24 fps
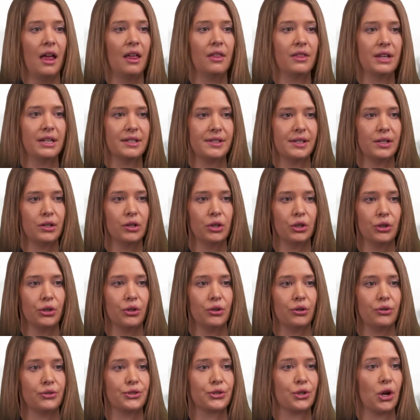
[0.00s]
This
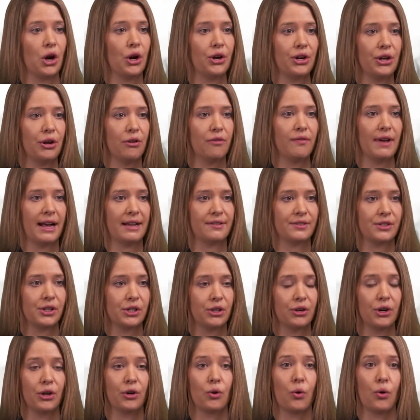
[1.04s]
includes
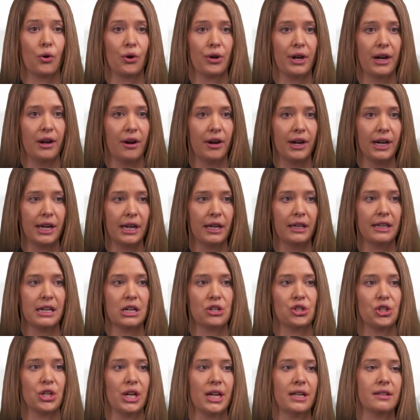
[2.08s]
cardiovascular and coronary
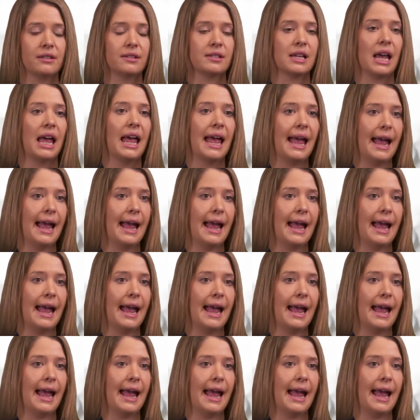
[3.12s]
conditions,